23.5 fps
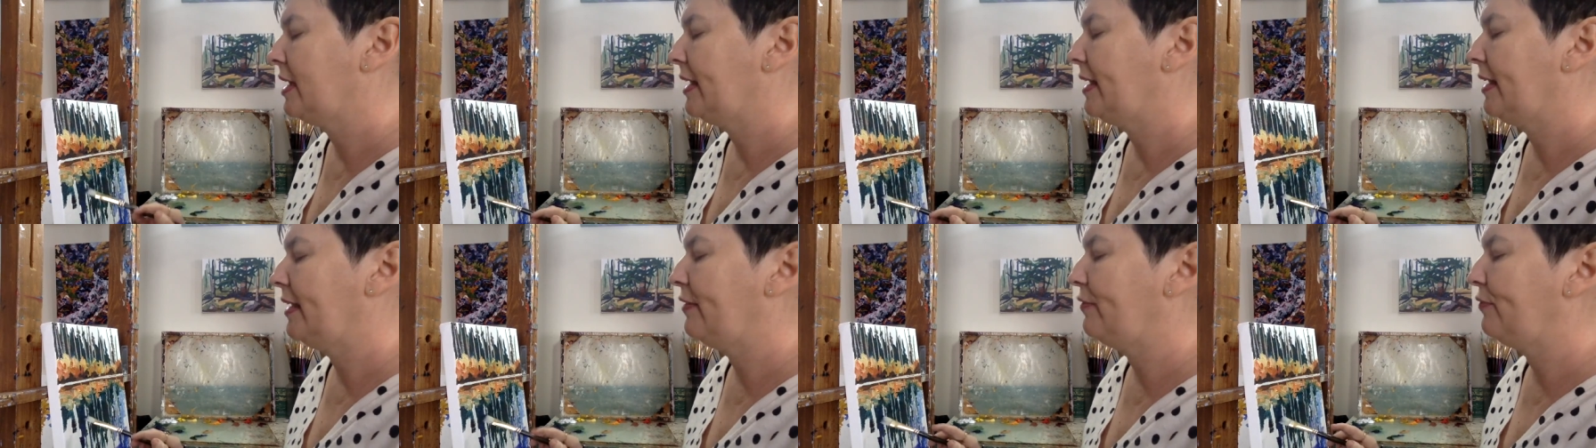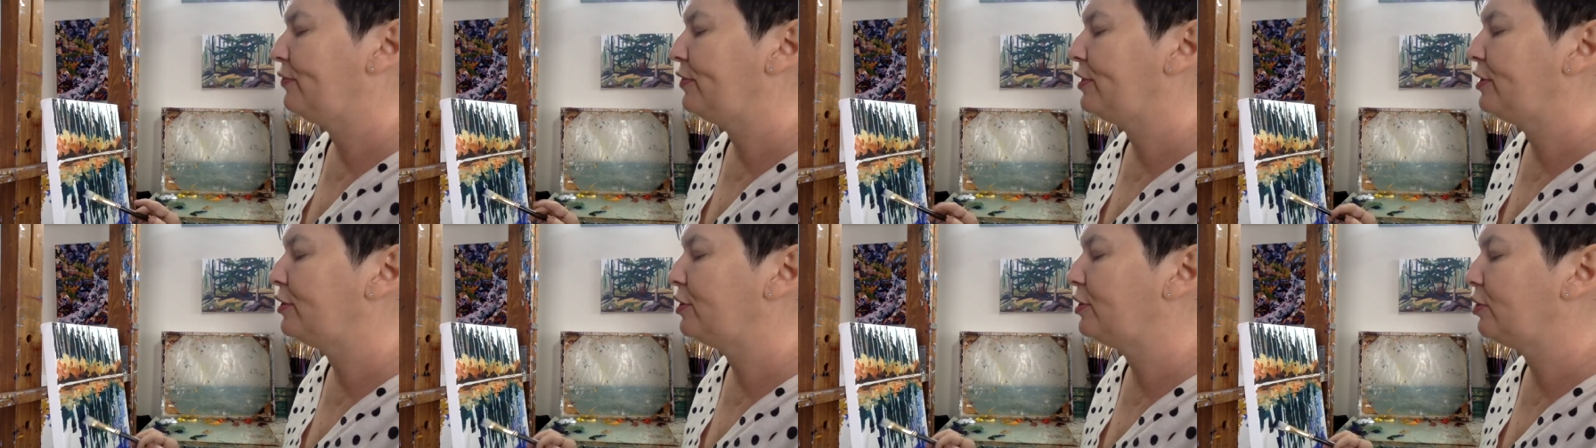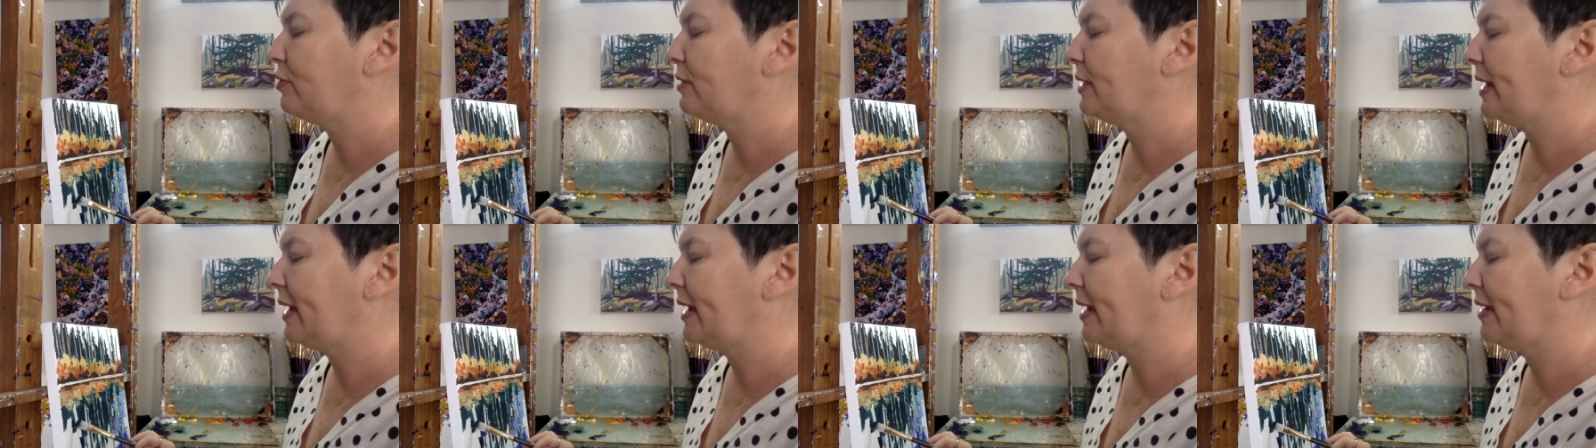If you
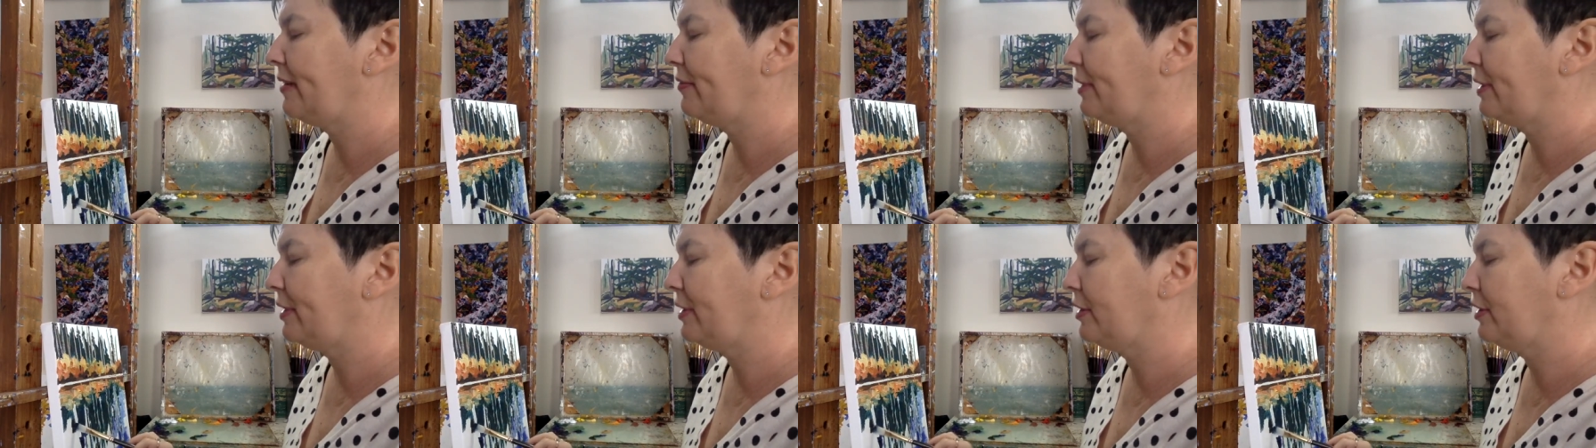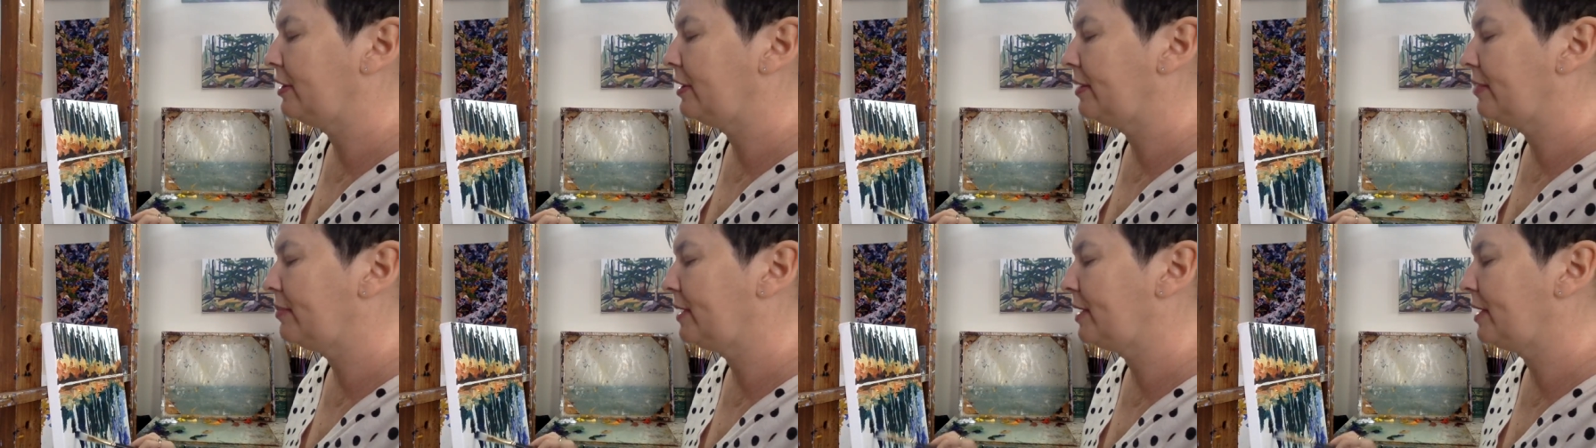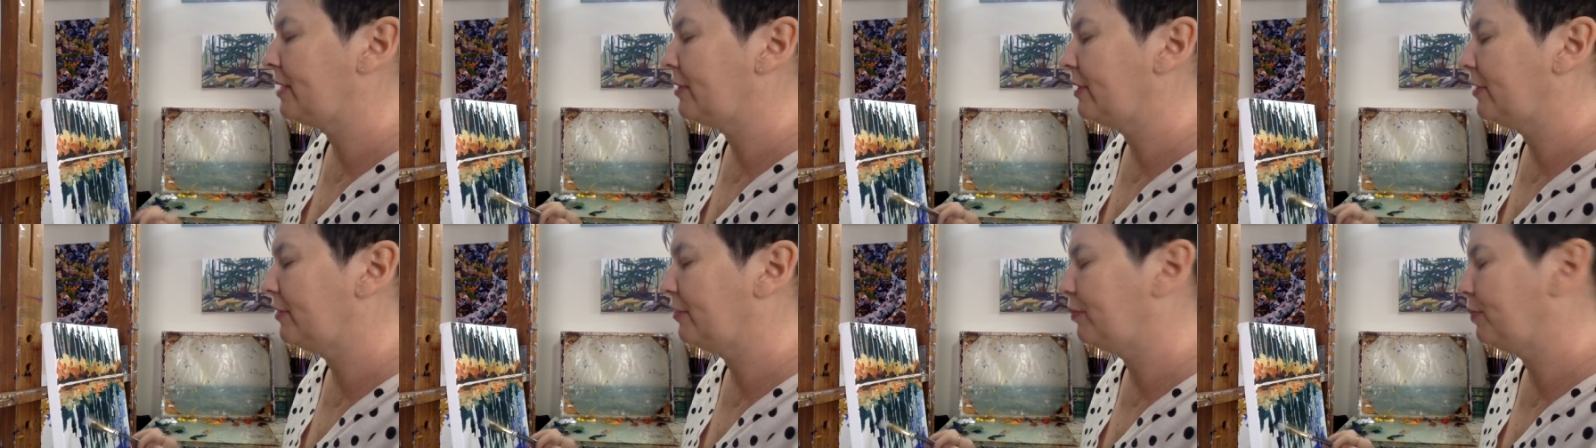don't have a good
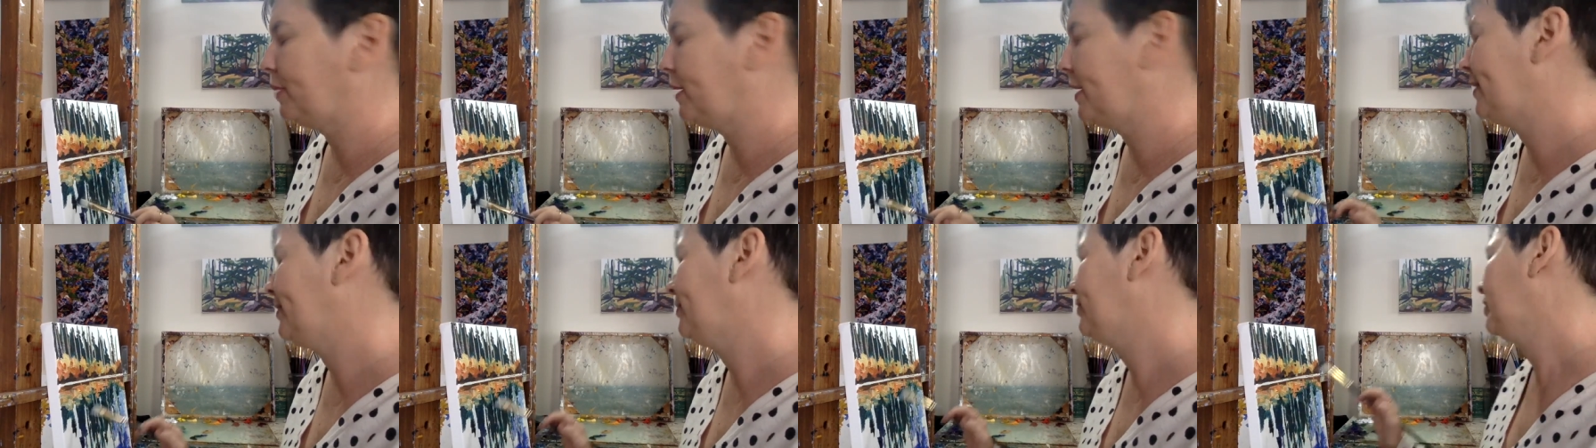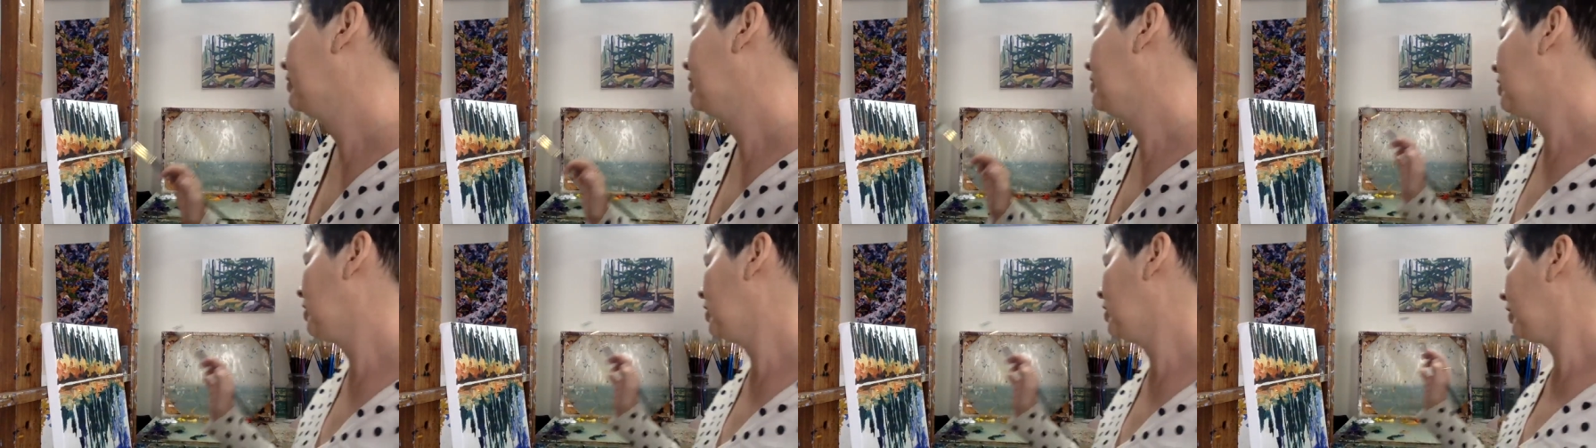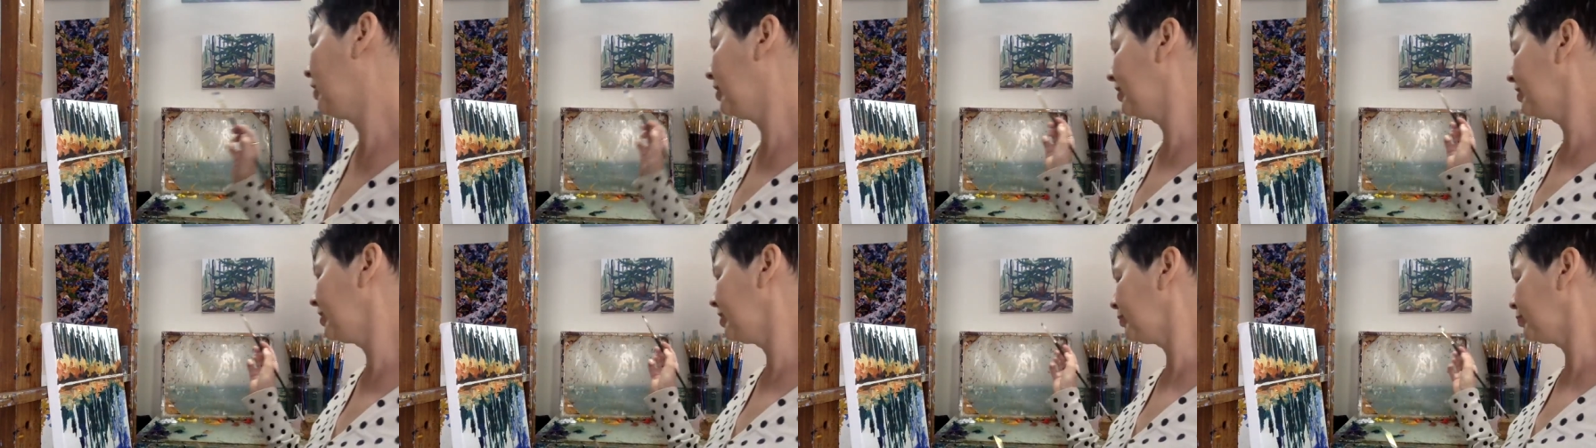amount of paint
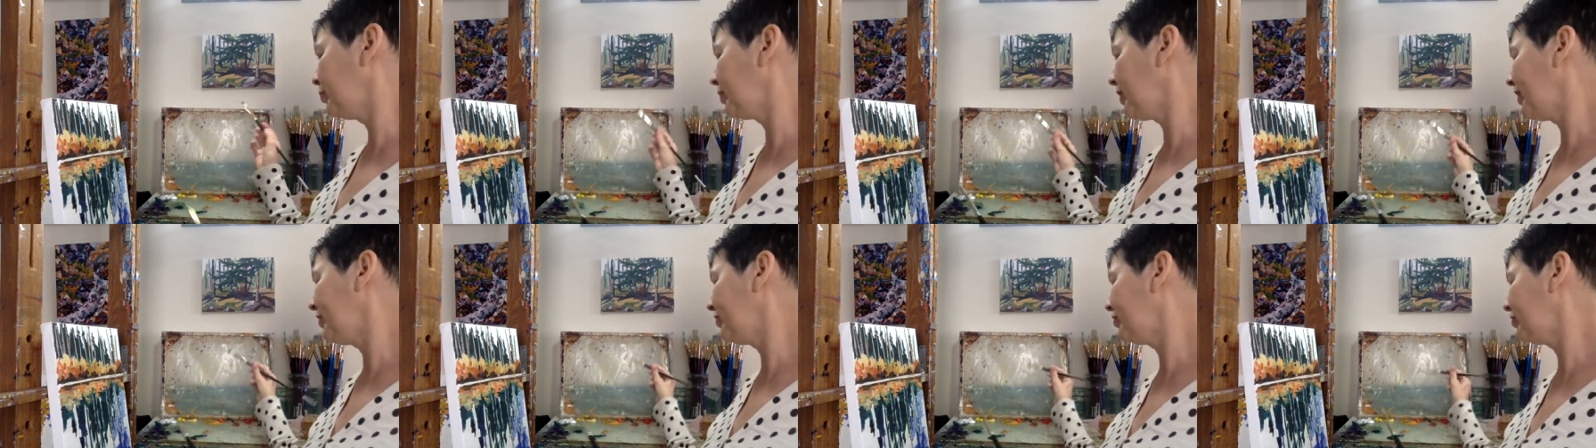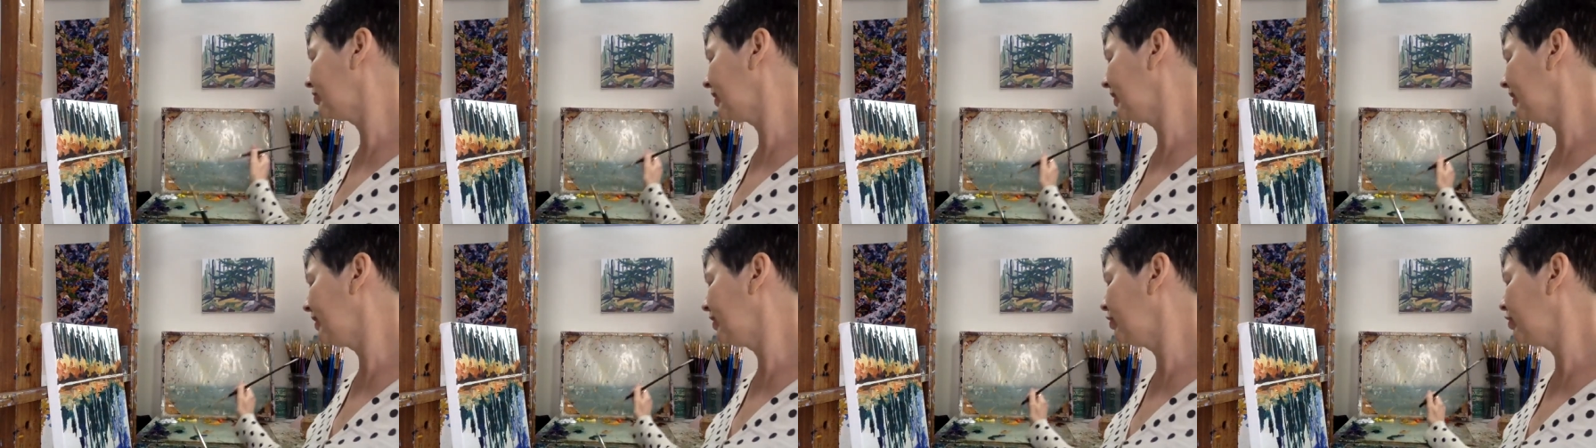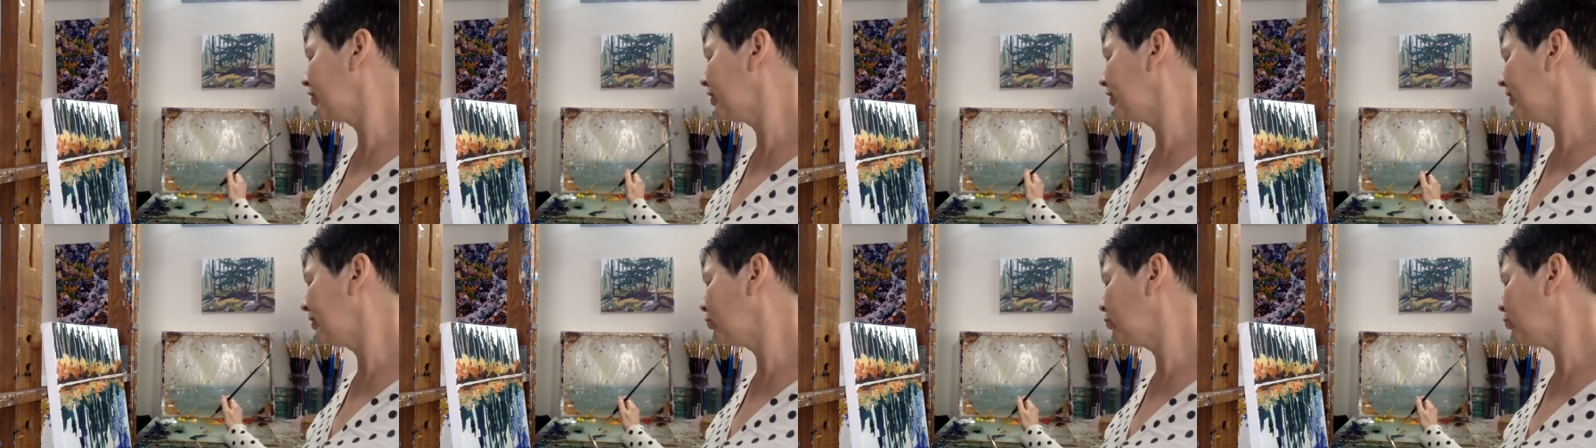on your brush, you're going to